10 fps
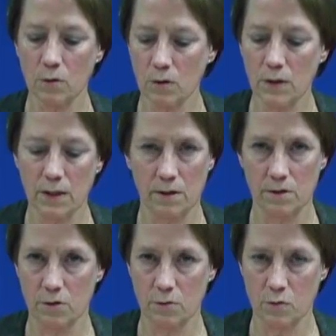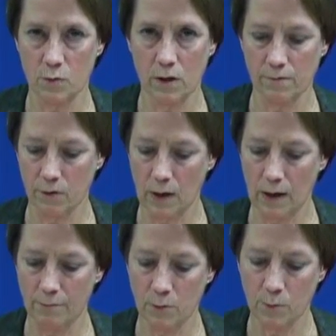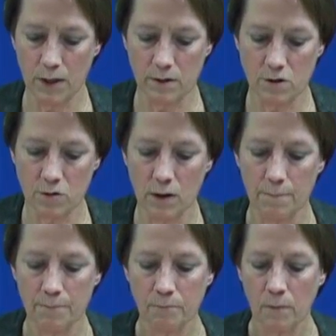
early in a student's recovery after brain injury.